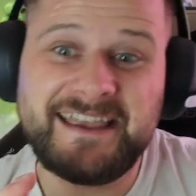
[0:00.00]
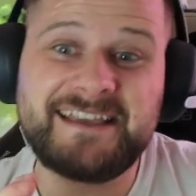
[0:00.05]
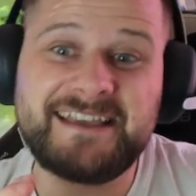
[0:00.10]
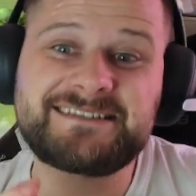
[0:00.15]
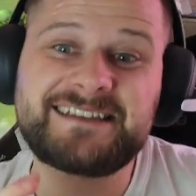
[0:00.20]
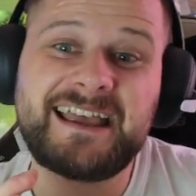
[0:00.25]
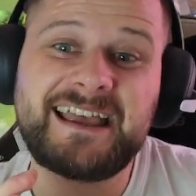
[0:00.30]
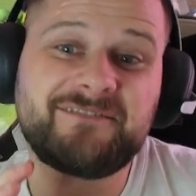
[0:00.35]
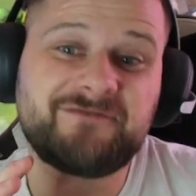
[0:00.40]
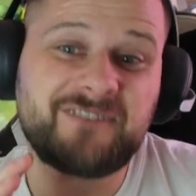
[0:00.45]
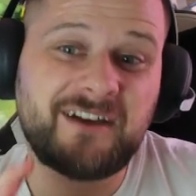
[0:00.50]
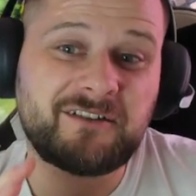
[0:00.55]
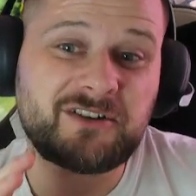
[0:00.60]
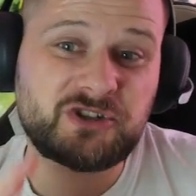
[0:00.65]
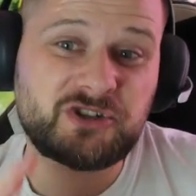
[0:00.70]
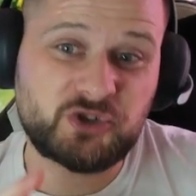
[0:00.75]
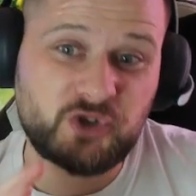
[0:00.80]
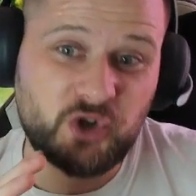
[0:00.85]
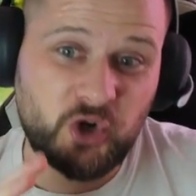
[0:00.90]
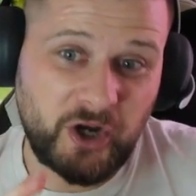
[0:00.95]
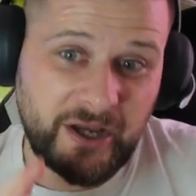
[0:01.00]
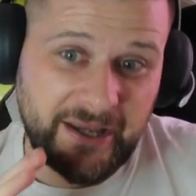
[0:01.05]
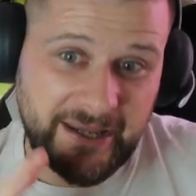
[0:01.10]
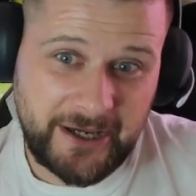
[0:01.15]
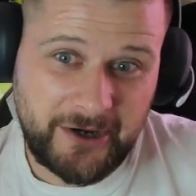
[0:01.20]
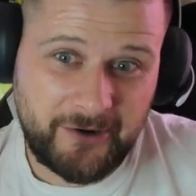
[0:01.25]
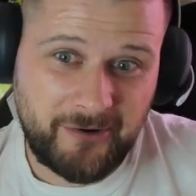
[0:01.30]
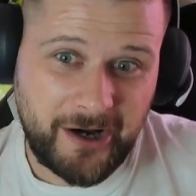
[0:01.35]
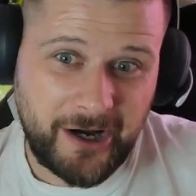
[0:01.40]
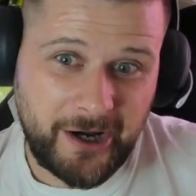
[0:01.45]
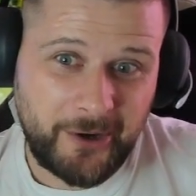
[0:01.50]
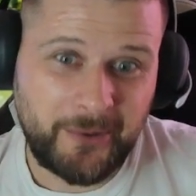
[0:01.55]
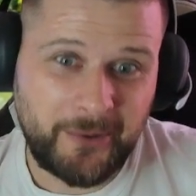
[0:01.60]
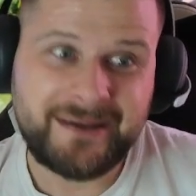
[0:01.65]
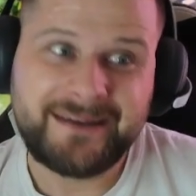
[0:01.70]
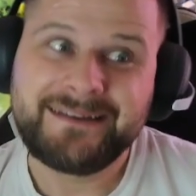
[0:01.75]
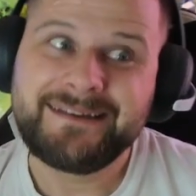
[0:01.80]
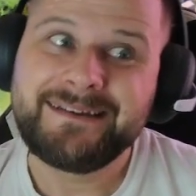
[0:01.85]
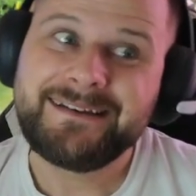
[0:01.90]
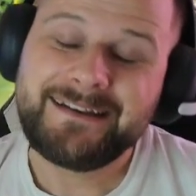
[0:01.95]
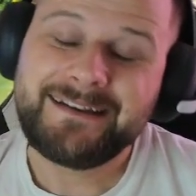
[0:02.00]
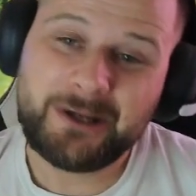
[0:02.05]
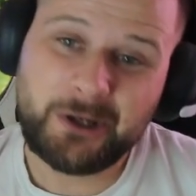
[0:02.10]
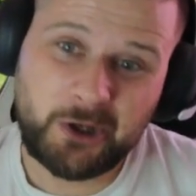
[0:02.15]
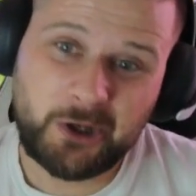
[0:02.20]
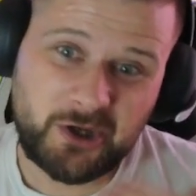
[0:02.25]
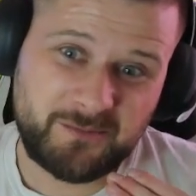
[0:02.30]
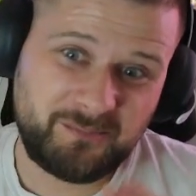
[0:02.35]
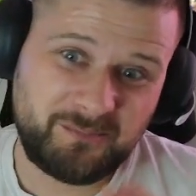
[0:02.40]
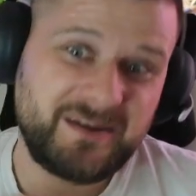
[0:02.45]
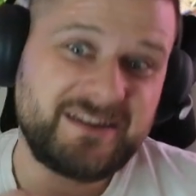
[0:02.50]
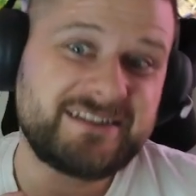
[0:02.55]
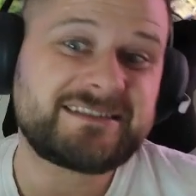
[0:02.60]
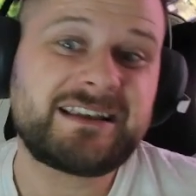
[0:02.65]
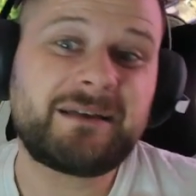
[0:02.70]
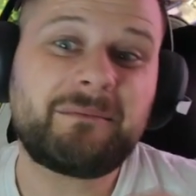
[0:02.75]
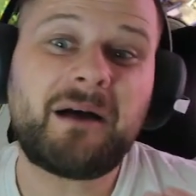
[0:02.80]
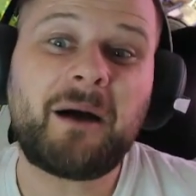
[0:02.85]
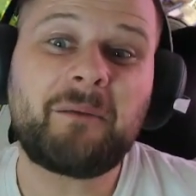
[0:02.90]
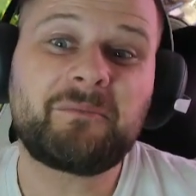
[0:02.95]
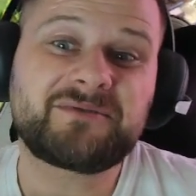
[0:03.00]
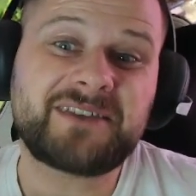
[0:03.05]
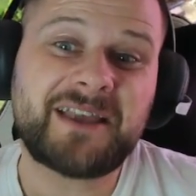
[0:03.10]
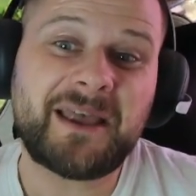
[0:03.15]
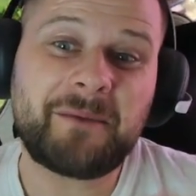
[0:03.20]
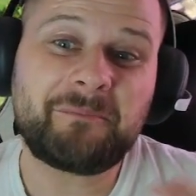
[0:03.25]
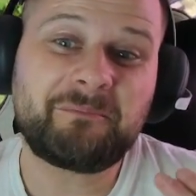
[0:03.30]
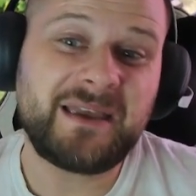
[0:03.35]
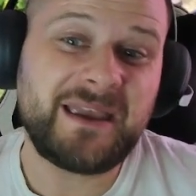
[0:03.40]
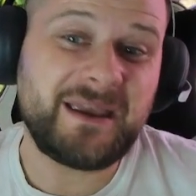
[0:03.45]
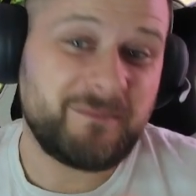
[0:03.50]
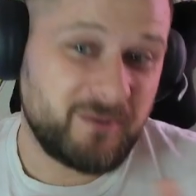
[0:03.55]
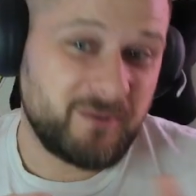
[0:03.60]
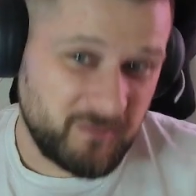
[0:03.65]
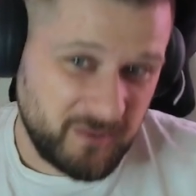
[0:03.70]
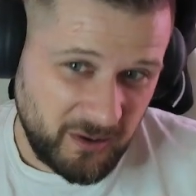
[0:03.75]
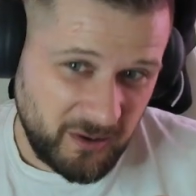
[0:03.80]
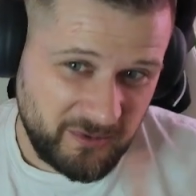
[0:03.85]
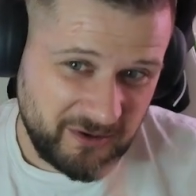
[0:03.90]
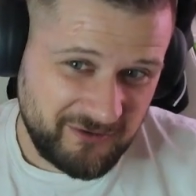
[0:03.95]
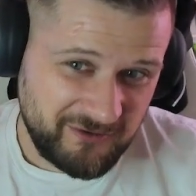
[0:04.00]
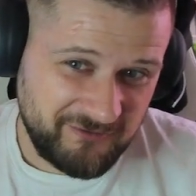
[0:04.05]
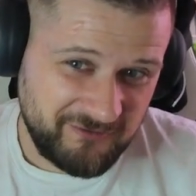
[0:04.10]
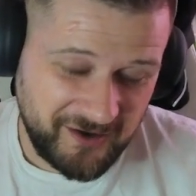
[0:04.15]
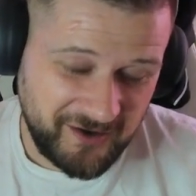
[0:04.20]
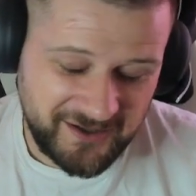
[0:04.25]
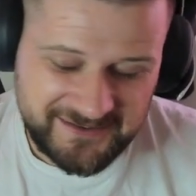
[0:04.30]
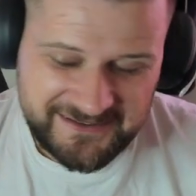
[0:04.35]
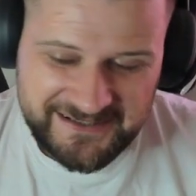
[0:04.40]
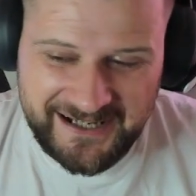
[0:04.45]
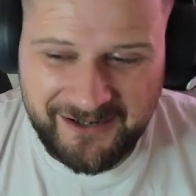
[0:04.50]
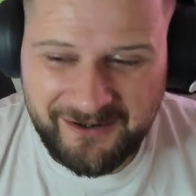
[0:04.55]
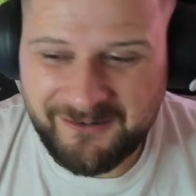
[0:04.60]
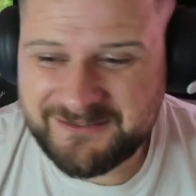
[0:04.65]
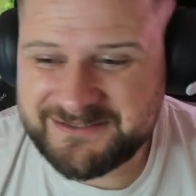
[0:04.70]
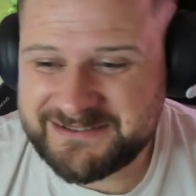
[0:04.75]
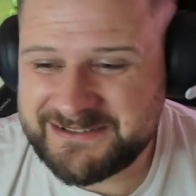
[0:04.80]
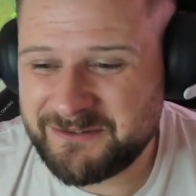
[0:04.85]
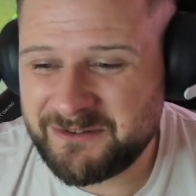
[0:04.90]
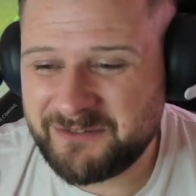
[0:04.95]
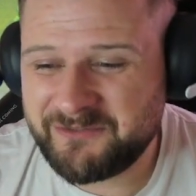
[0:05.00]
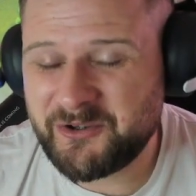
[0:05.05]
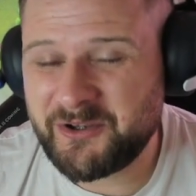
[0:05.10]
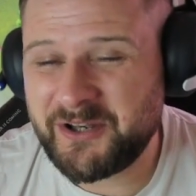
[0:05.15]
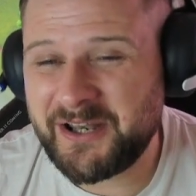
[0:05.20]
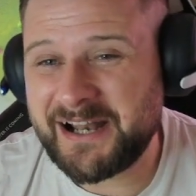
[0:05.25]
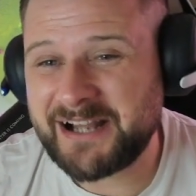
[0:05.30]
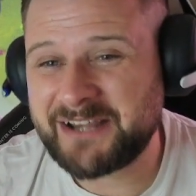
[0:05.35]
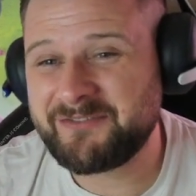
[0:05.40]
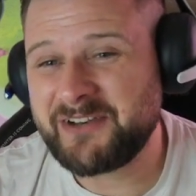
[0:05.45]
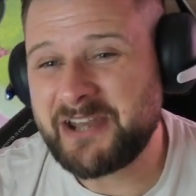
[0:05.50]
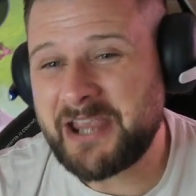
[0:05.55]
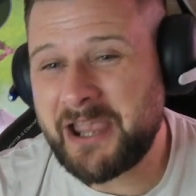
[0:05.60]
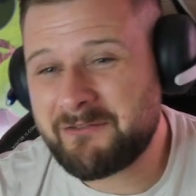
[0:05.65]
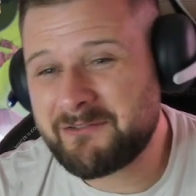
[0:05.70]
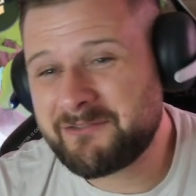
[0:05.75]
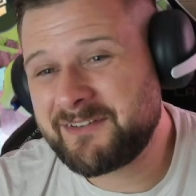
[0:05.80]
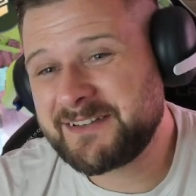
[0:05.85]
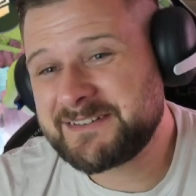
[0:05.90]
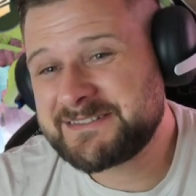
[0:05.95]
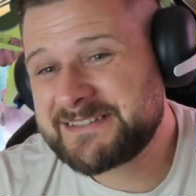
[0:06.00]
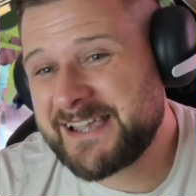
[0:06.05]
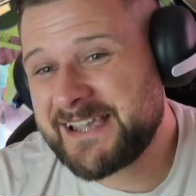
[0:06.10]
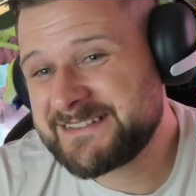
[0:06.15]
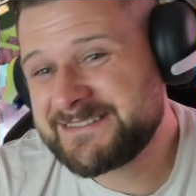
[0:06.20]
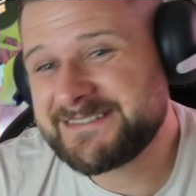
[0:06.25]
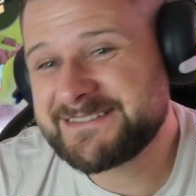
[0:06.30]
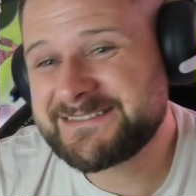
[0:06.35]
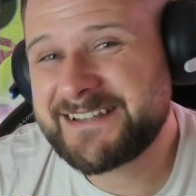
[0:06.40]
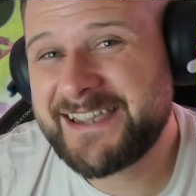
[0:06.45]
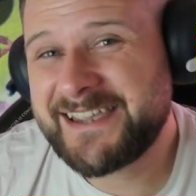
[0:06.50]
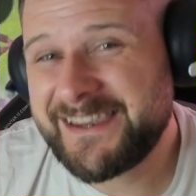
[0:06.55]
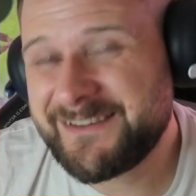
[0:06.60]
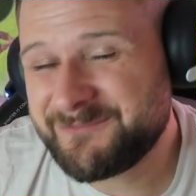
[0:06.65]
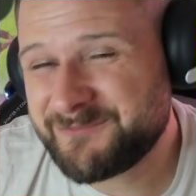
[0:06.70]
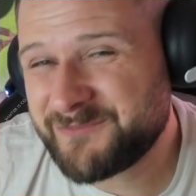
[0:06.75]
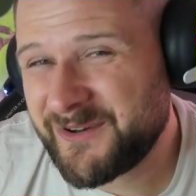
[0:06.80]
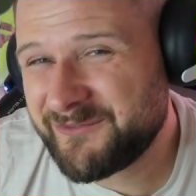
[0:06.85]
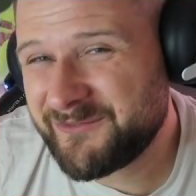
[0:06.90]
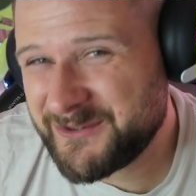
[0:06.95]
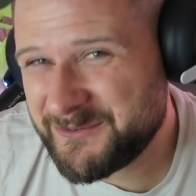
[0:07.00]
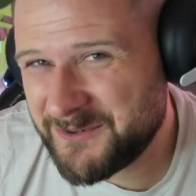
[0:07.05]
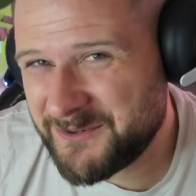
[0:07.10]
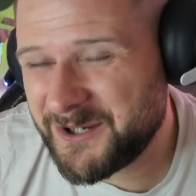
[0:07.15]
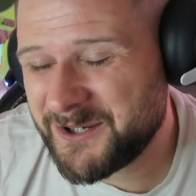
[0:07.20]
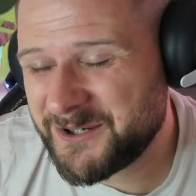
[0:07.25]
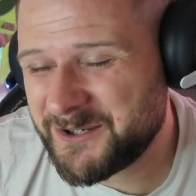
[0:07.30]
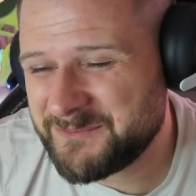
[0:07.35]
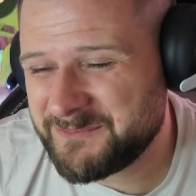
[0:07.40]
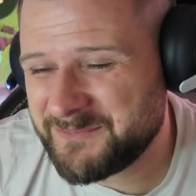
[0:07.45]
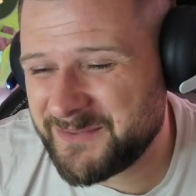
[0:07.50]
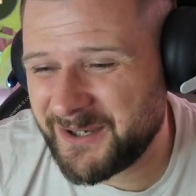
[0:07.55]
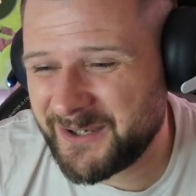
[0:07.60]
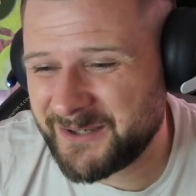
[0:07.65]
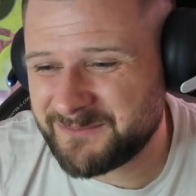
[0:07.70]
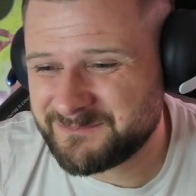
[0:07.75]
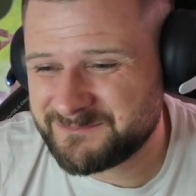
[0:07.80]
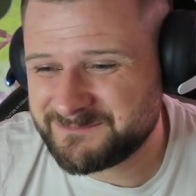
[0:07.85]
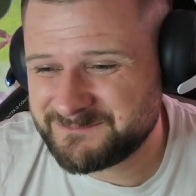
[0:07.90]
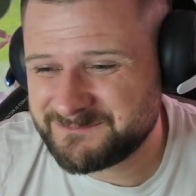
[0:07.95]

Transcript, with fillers: is a very strong hero, it could be some upset people, but we'll find out. I'll see all of you in the next video. Have a fantastic day, even wherever you are. Goodbye.